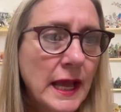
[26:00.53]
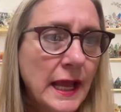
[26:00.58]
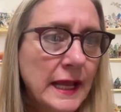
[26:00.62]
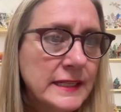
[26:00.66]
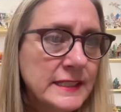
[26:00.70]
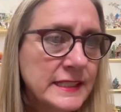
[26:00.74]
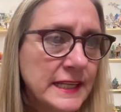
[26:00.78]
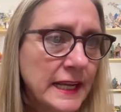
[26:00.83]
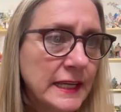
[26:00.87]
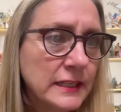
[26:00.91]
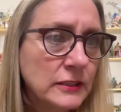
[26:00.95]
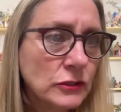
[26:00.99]
And
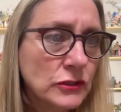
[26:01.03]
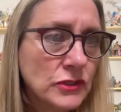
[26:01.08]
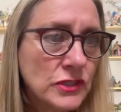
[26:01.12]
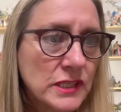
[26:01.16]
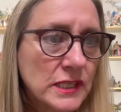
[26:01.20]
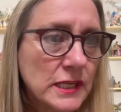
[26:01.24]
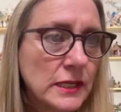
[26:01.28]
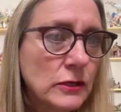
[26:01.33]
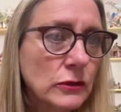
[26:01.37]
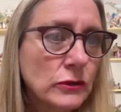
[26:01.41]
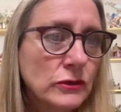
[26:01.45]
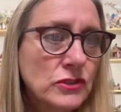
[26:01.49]
Daniel
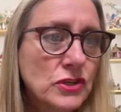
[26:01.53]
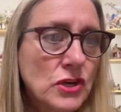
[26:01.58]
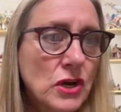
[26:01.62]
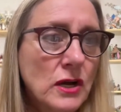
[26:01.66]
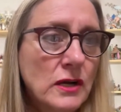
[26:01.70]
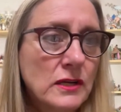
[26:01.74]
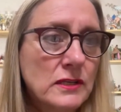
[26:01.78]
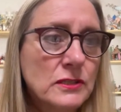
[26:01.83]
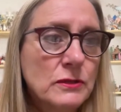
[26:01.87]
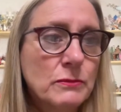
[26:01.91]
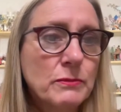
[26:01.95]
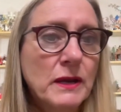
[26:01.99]
Siegel
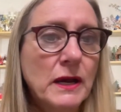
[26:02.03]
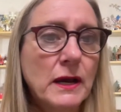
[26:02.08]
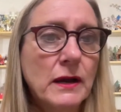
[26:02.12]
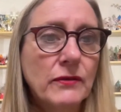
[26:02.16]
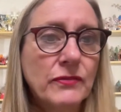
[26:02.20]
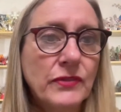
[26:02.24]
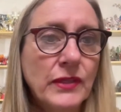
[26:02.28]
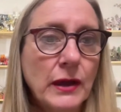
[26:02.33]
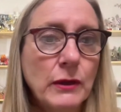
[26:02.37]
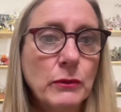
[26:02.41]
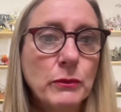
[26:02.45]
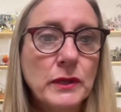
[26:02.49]
talks about
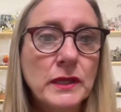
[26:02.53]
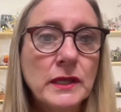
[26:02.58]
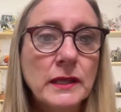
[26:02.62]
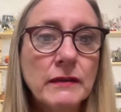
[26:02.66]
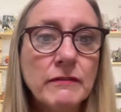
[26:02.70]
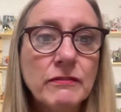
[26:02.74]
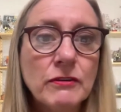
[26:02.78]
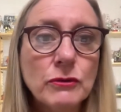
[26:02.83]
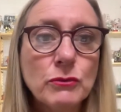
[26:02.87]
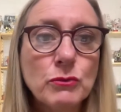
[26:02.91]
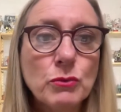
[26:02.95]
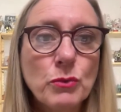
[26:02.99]
that we
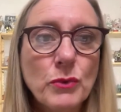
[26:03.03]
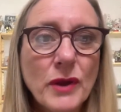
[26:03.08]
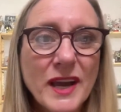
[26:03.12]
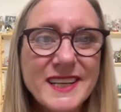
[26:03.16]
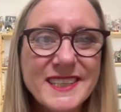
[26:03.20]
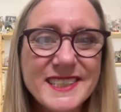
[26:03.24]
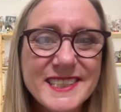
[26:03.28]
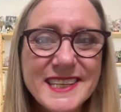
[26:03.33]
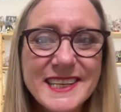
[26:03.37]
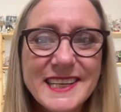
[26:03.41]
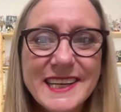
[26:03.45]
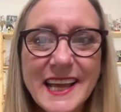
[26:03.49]
even
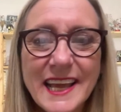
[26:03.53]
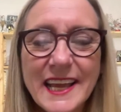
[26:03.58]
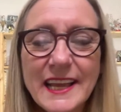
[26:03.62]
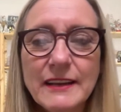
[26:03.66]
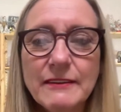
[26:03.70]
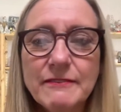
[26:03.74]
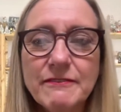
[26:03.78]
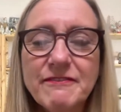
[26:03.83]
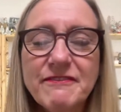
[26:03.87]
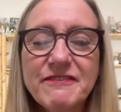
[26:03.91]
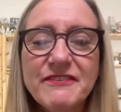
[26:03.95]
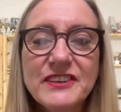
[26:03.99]

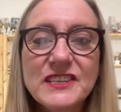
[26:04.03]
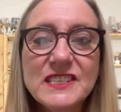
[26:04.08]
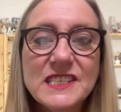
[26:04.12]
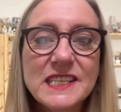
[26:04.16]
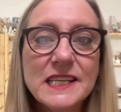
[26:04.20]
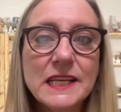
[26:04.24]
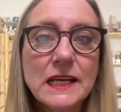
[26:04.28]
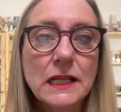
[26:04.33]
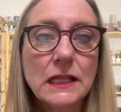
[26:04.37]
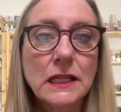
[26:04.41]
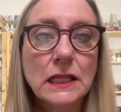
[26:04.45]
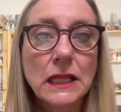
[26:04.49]
resonate
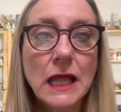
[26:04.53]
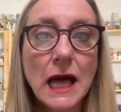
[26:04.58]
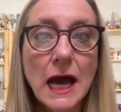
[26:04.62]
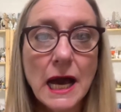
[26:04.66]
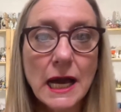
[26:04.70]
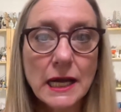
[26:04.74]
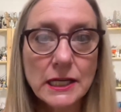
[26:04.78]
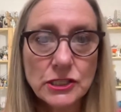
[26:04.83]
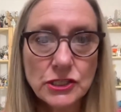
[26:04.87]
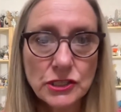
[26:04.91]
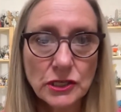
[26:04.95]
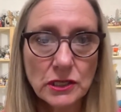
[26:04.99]

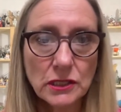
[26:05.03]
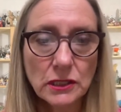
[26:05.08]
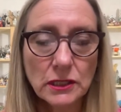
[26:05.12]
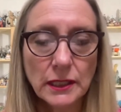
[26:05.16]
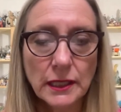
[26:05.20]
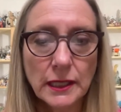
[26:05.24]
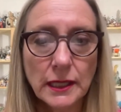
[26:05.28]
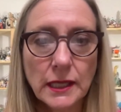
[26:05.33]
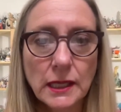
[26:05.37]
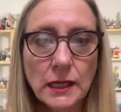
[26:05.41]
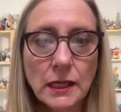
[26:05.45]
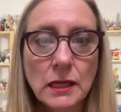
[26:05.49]

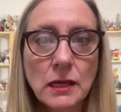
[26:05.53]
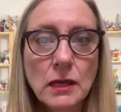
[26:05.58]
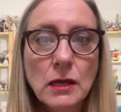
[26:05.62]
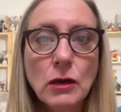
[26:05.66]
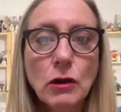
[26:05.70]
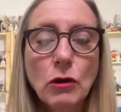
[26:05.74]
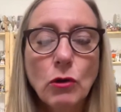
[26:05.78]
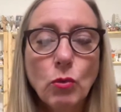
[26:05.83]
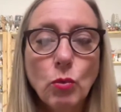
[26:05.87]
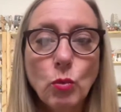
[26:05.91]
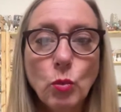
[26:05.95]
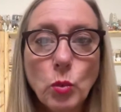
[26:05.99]
physiologically
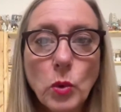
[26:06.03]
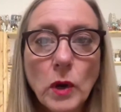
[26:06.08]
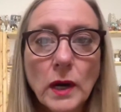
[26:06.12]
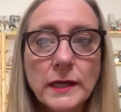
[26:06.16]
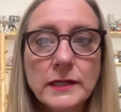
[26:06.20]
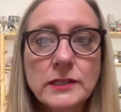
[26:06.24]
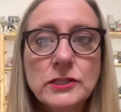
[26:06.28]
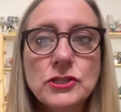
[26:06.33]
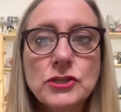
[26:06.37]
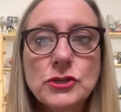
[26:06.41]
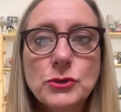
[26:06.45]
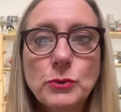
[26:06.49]

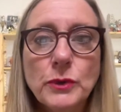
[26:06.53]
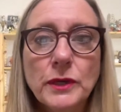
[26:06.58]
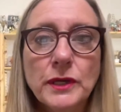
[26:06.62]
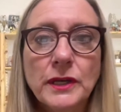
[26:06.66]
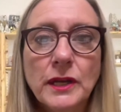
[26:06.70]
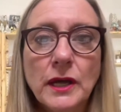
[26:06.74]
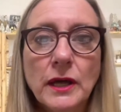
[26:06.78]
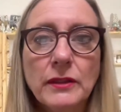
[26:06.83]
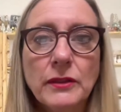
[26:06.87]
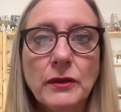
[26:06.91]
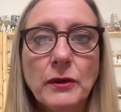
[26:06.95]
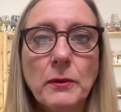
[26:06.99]
one to
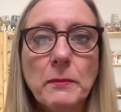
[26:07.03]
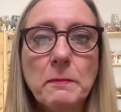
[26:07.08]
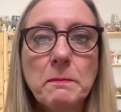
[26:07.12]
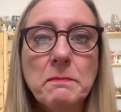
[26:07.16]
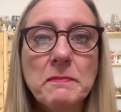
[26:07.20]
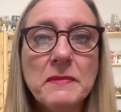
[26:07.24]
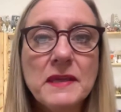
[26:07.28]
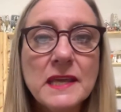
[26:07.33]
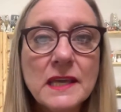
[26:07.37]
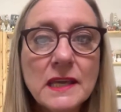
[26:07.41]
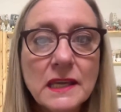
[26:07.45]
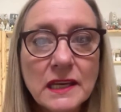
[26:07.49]
another,
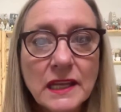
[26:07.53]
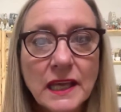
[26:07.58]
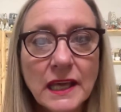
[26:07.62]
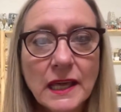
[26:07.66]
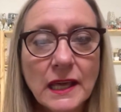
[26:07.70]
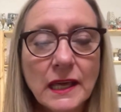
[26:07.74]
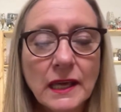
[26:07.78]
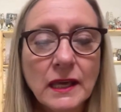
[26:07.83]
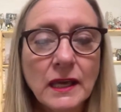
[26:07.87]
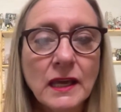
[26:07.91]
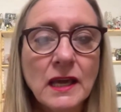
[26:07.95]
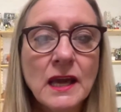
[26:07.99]

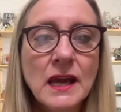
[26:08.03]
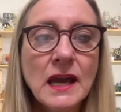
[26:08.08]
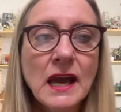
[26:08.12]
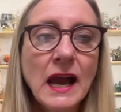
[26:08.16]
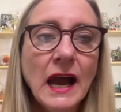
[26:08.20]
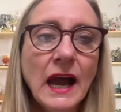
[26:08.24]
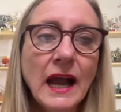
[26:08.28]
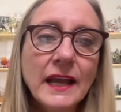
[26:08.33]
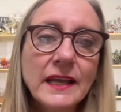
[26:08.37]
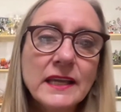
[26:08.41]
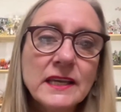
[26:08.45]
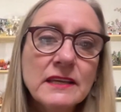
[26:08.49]
meaning
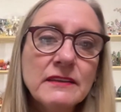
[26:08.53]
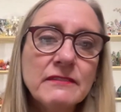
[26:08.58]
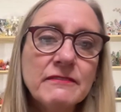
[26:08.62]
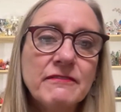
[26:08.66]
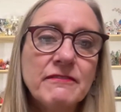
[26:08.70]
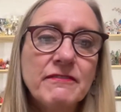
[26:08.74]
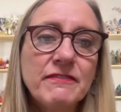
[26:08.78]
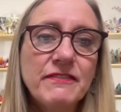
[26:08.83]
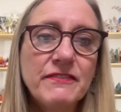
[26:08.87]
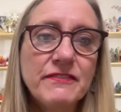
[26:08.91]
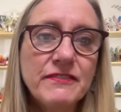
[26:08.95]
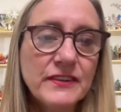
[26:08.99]
I can
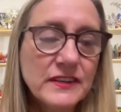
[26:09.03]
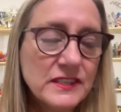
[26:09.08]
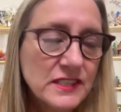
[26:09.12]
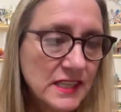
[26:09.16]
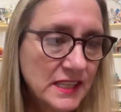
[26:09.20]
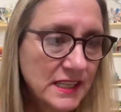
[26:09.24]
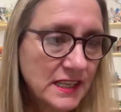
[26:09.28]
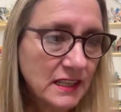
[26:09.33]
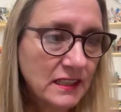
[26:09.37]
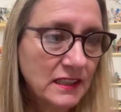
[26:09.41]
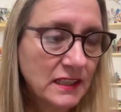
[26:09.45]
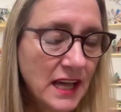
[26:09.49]

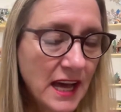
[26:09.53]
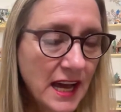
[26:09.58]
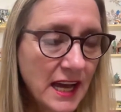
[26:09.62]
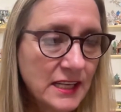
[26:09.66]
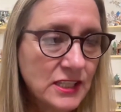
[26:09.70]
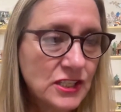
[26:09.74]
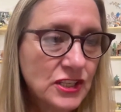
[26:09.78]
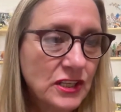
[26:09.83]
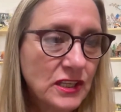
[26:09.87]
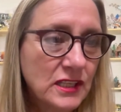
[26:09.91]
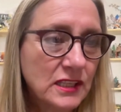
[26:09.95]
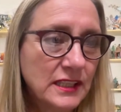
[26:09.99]

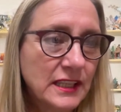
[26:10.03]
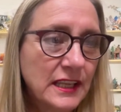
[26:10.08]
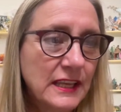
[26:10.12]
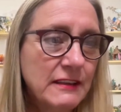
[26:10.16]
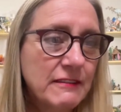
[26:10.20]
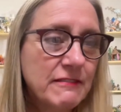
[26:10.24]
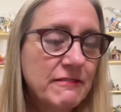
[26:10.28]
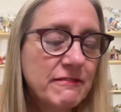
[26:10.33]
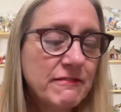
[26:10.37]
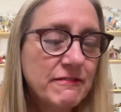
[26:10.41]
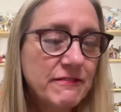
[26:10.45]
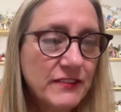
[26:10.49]
physiologically
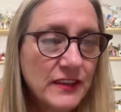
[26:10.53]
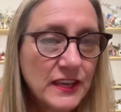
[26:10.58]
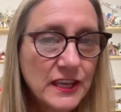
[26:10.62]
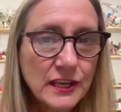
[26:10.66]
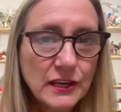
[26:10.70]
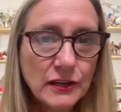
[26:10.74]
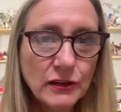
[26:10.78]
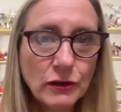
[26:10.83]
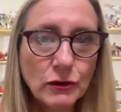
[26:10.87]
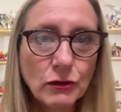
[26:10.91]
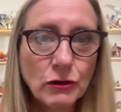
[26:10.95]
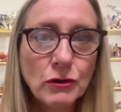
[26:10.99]

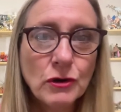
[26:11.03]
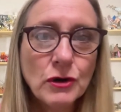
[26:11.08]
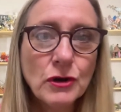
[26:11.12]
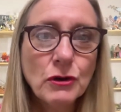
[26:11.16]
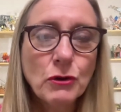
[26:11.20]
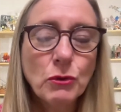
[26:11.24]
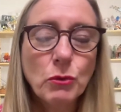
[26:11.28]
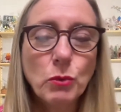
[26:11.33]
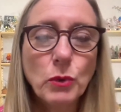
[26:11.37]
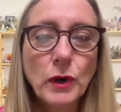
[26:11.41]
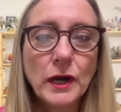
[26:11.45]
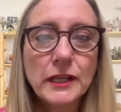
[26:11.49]
feel
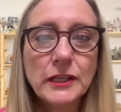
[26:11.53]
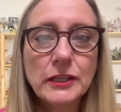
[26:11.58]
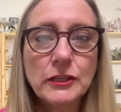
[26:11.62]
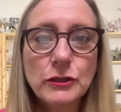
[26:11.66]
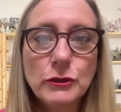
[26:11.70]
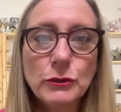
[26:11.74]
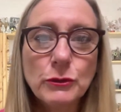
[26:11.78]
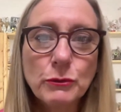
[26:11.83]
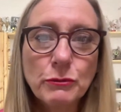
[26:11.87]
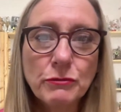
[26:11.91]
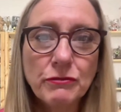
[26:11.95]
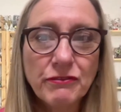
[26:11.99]
what
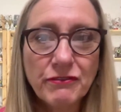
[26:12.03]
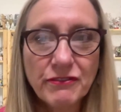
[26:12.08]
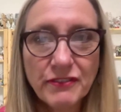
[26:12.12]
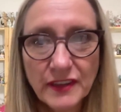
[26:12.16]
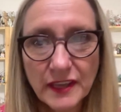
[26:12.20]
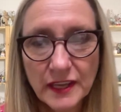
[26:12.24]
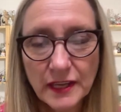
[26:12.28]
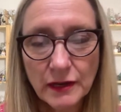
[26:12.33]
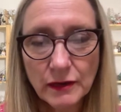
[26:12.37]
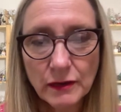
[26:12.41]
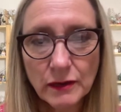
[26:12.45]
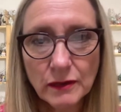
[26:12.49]
you
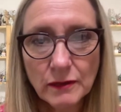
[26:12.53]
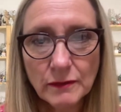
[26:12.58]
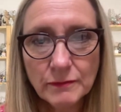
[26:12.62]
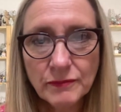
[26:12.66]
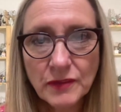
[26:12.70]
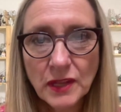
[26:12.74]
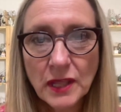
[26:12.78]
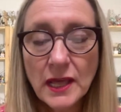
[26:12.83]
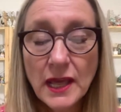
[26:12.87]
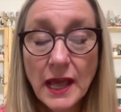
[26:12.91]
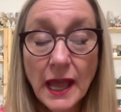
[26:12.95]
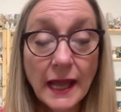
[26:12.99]
feel.
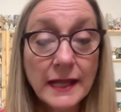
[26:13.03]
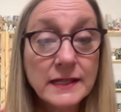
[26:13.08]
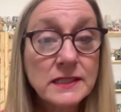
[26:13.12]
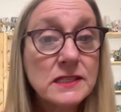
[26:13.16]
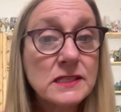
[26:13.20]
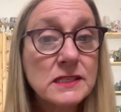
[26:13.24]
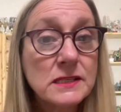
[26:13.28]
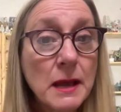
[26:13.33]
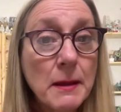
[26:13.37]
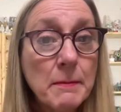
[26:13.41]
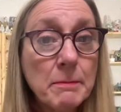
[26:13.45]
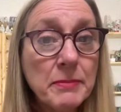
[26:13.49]
And
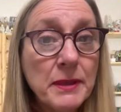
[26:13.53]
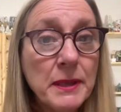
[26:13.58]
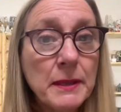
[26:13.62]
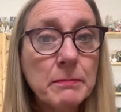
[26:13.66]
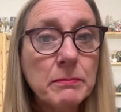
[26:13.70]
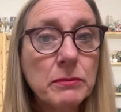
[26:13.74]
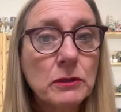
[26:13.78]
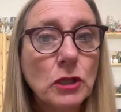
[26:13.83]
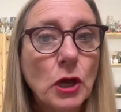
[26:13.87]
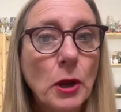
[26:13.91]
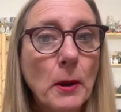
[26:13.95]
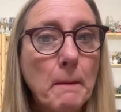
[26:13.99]
some
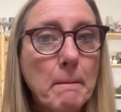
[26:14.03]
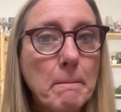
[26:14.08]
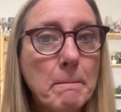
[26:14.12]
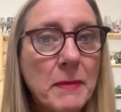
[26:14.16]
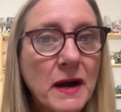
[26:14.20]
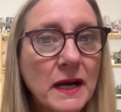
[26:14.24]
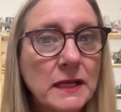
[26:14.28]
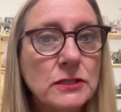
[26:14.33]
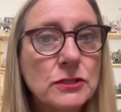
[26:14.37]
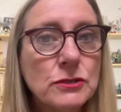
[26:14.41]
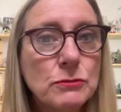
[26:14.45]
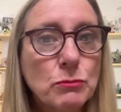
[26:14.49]
people are
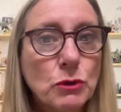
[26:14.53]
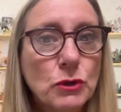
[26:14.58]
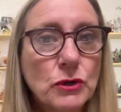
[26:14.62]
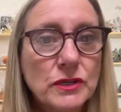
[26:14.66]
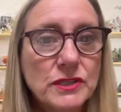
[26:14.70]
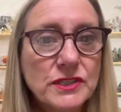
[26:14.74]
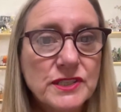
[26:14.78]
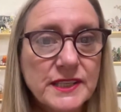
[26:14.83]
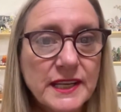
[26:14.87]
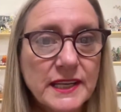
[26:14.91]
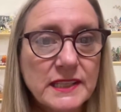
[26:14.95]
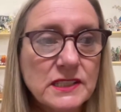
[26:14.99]
much more
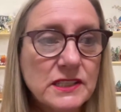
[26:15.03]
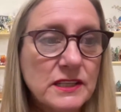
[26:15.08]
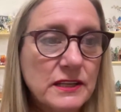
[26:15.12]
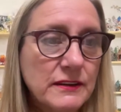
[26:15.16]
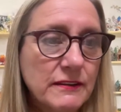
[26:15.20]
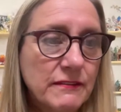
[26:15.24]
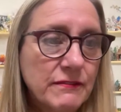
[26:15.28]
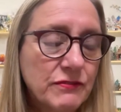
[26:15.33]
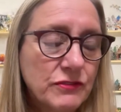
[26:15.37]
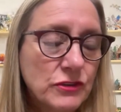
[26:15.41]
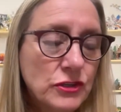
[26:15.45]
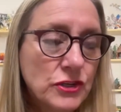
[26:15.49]

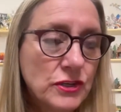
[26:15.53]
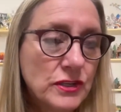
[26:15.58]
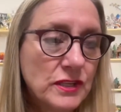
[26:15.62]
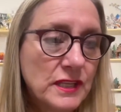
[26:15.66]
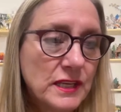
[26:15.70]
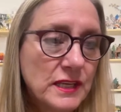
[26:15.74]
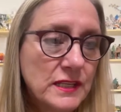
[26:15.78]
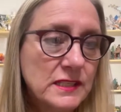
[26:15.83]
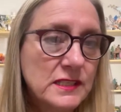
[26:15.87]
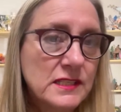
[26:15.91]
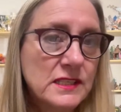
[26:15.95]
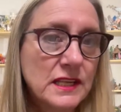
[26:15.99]
sensitive to
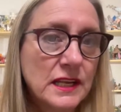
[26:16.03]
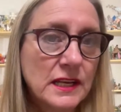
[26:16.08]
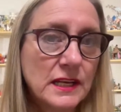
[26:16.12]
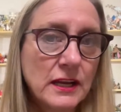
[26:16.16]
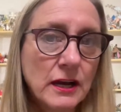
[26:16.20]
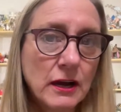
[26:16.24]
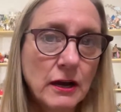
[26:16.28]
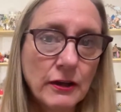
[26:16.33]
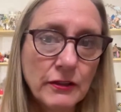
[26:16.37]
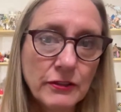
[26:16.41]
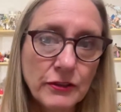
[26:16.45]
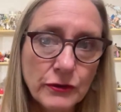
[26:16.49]
this than
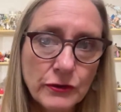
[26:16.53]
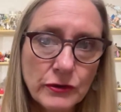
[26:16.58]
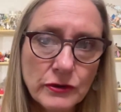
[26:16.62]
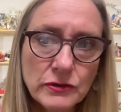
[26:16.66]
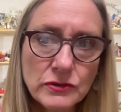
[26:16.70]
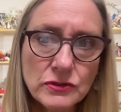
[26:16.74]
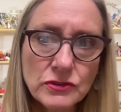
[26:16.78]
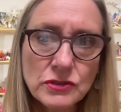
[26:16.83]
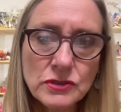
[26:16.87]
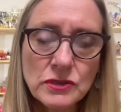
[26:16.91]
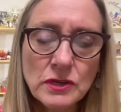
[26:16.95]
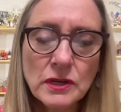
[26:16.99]

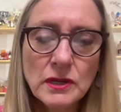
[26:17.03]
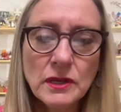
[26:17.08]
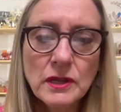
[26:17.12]
others.